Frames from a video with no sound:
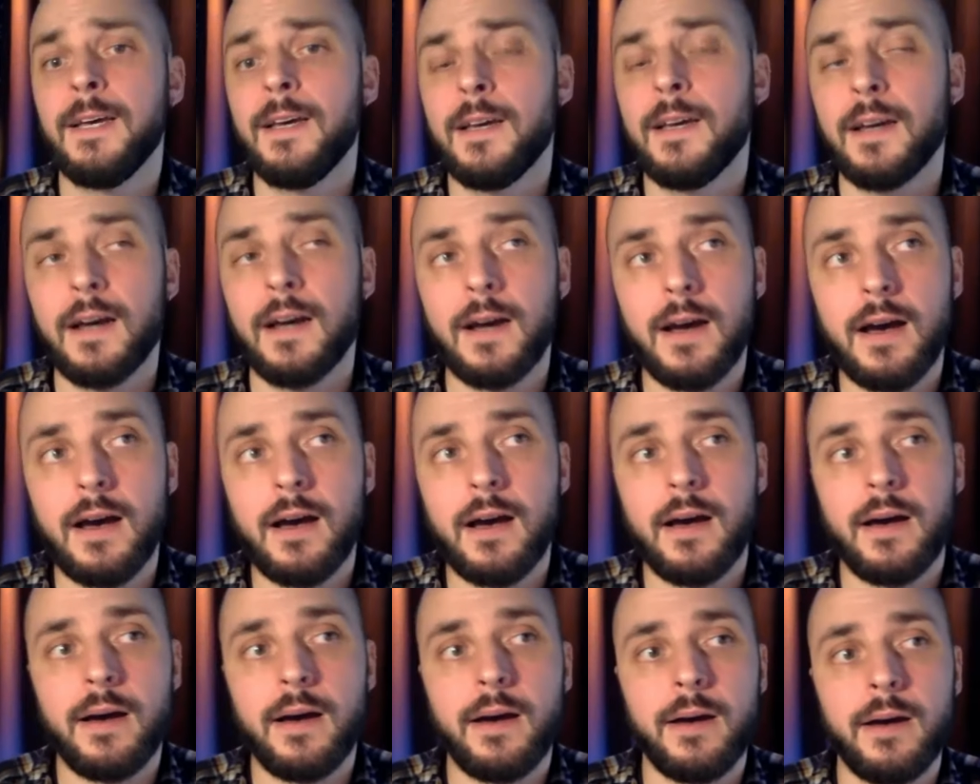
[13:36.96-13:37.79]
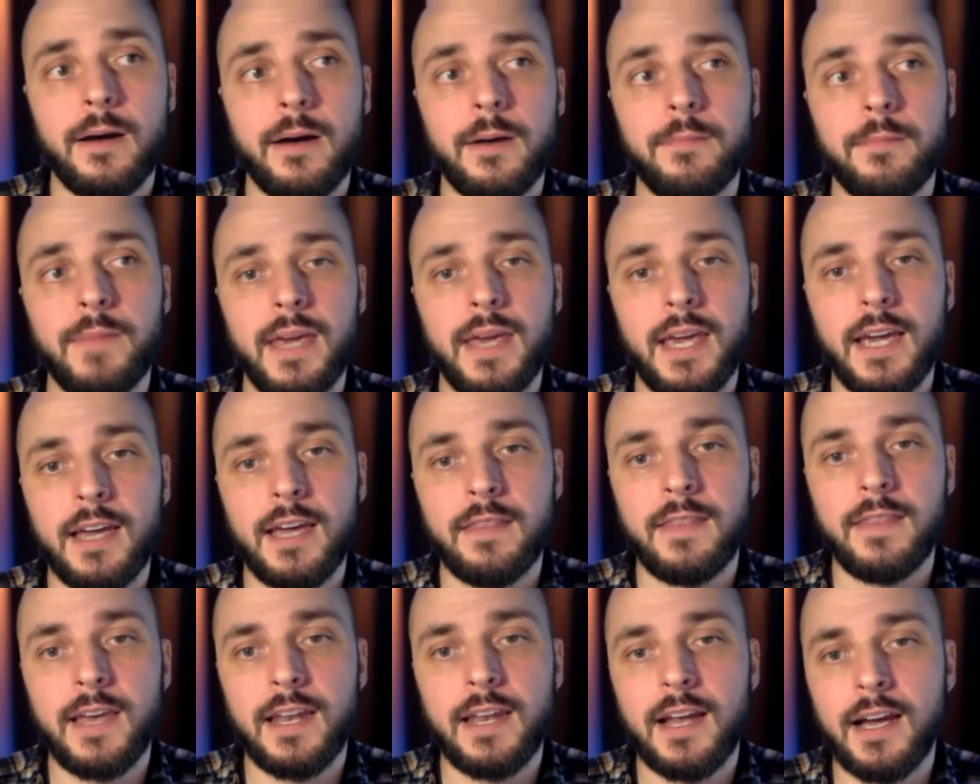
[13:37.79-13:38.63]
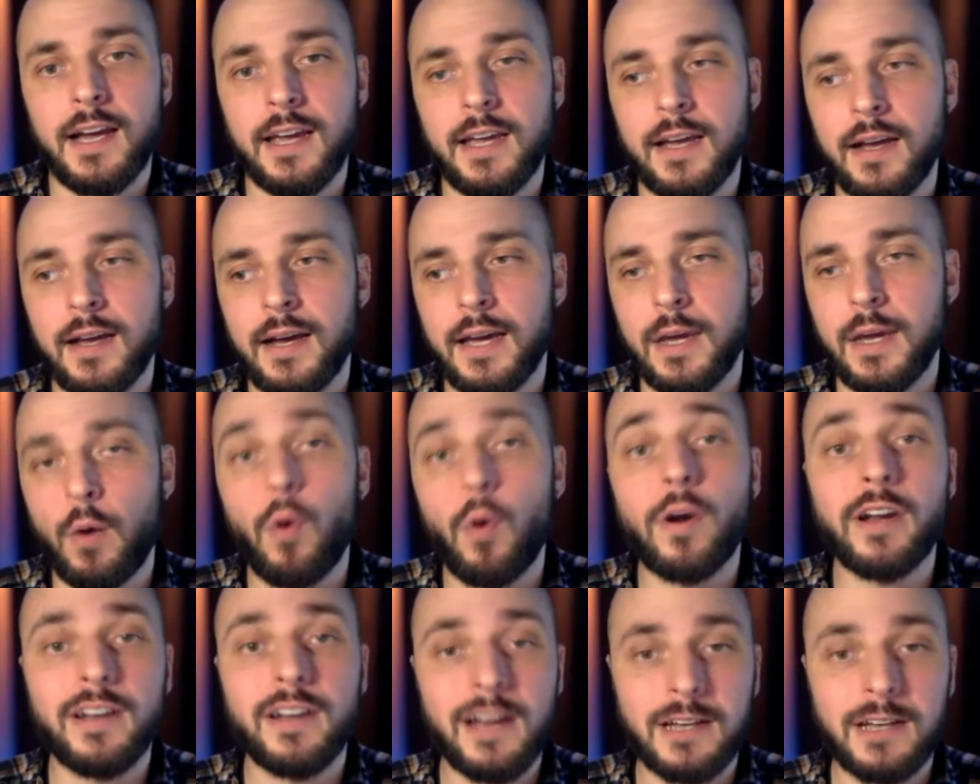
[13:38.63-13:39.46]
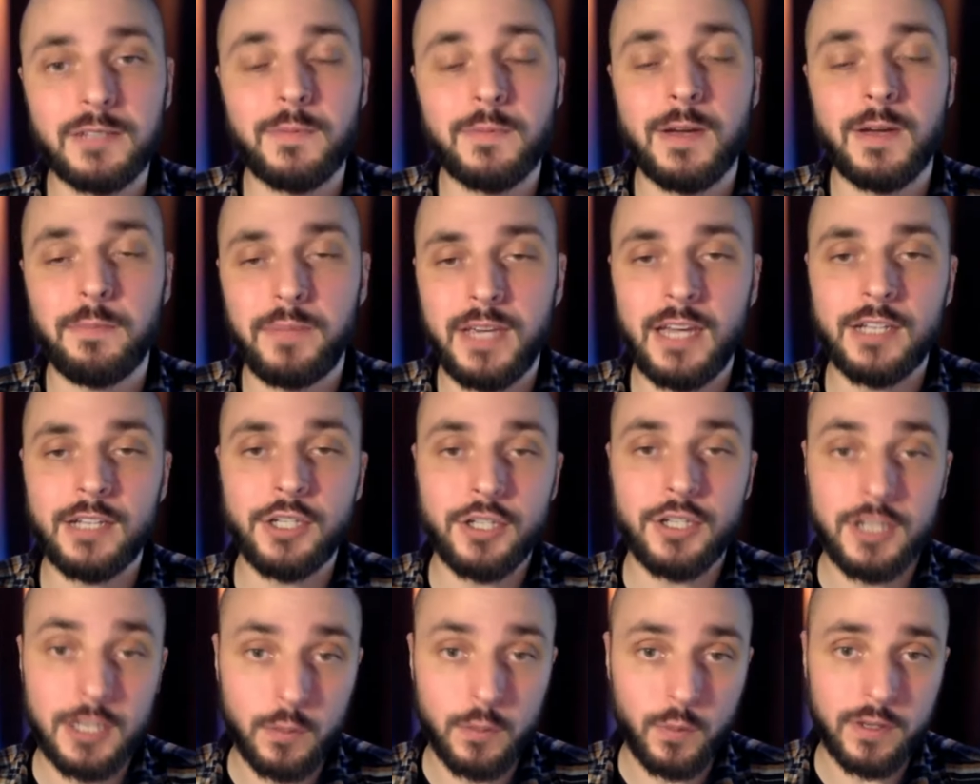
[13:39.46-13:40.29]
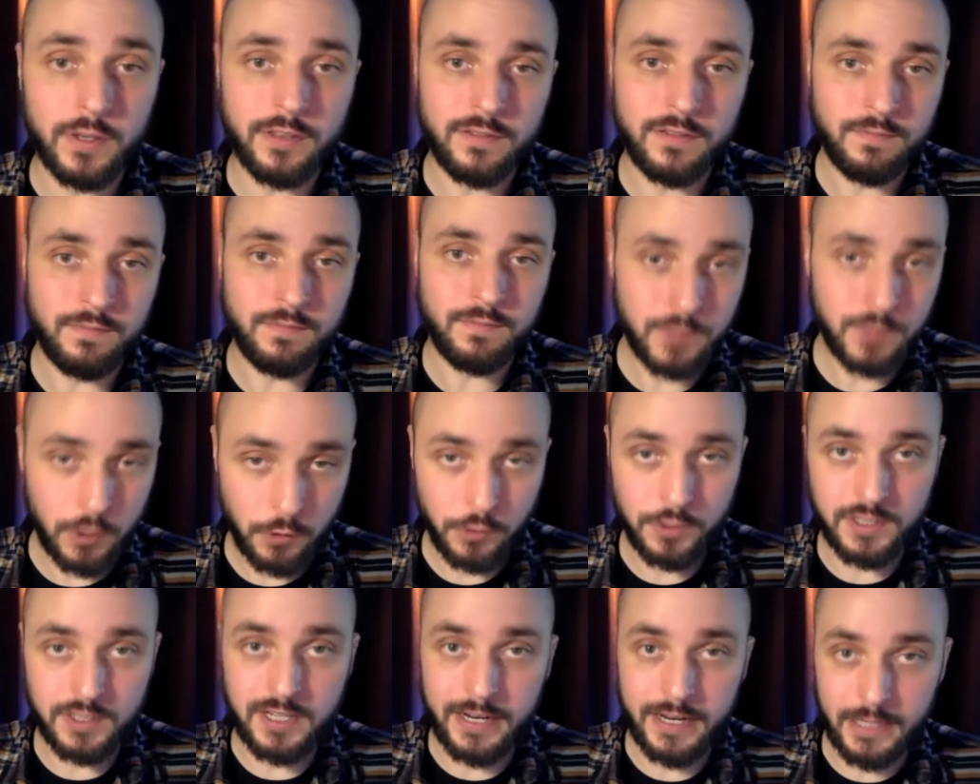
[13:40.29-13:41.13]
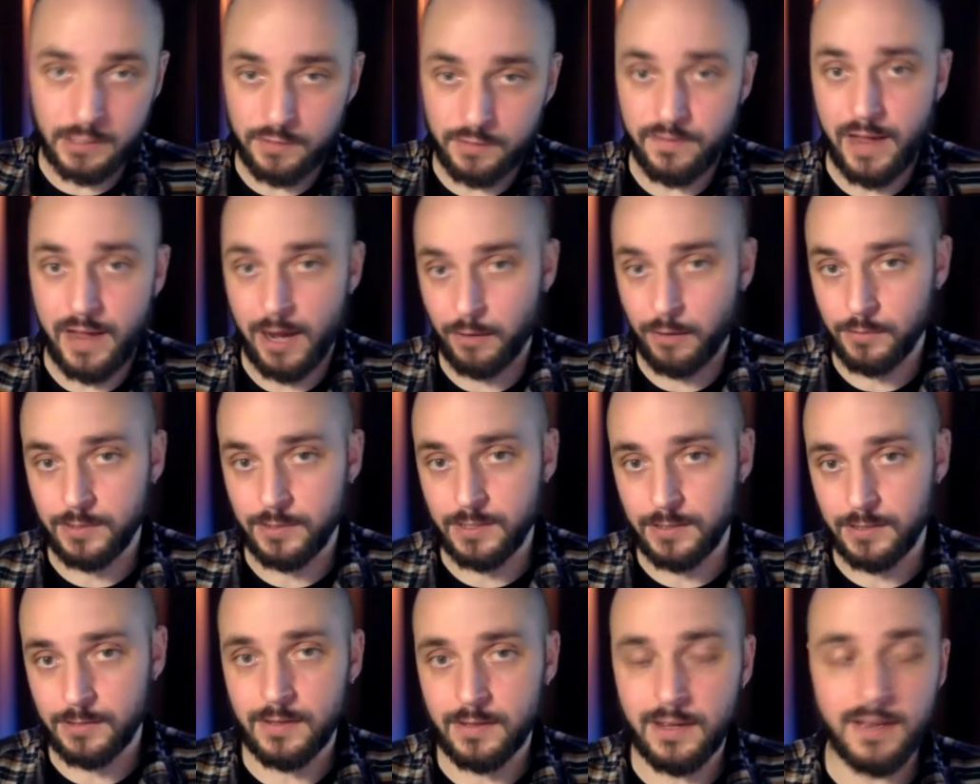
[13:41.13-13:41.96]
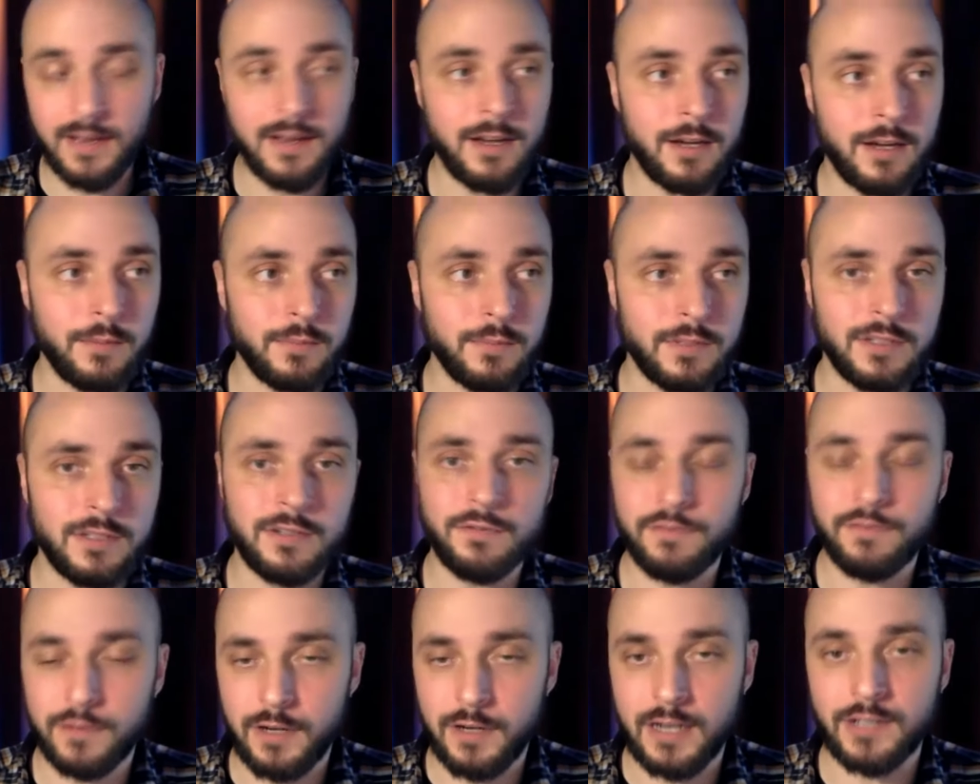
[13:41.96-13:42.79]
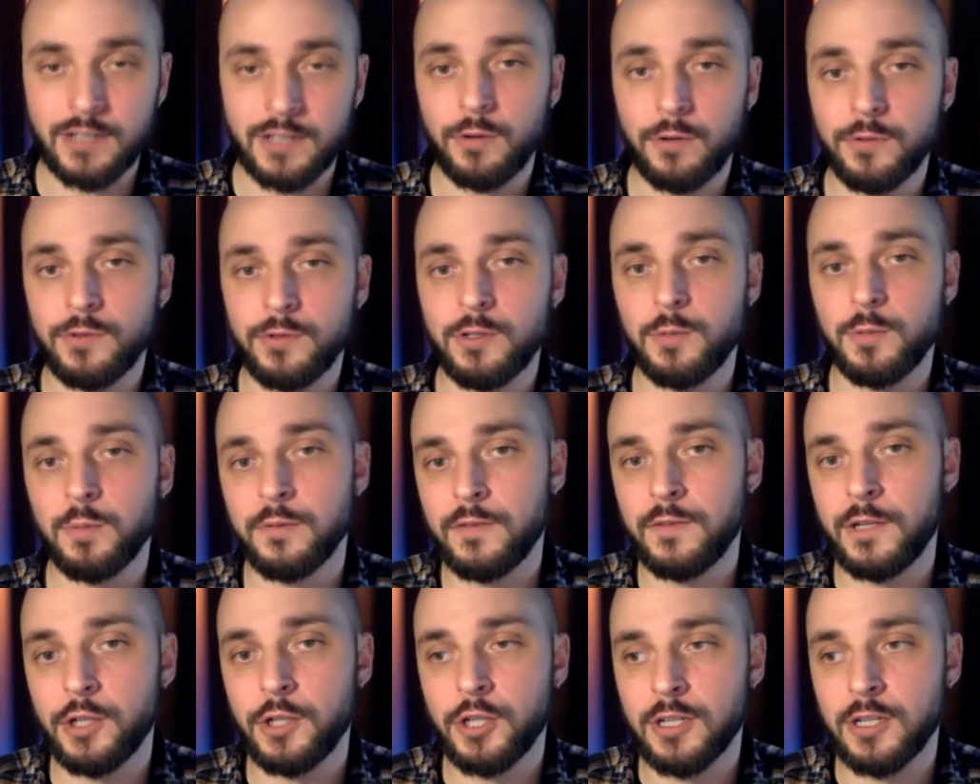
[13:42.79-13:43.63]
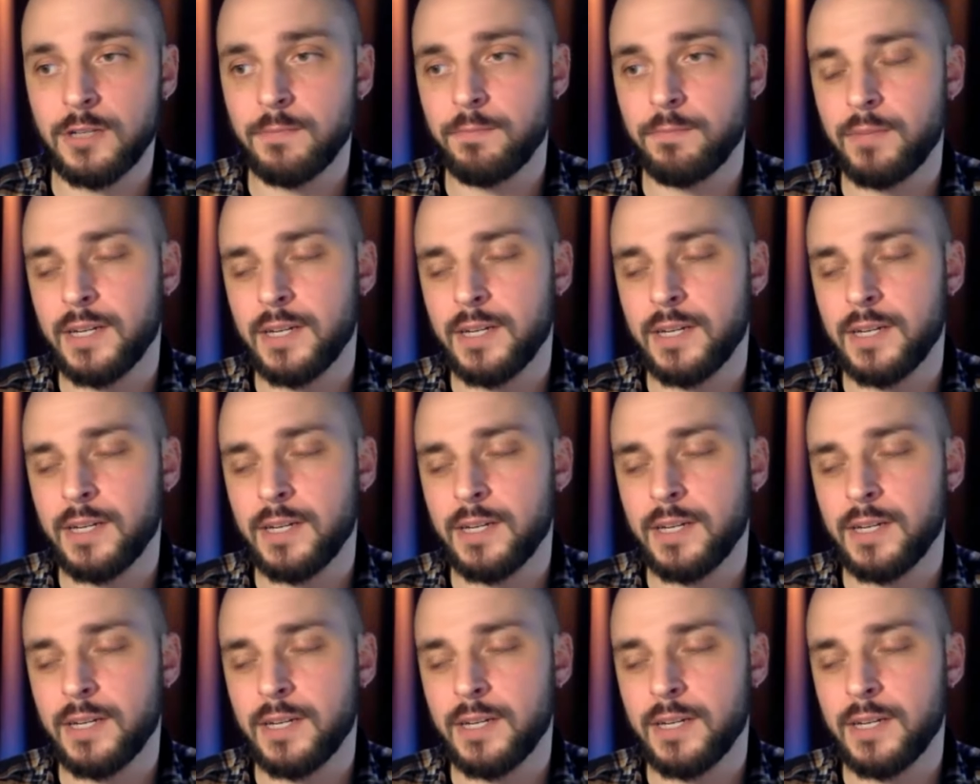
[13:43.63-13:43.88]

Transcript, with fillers: And then I organized my PhD with social science faculties for external supervision.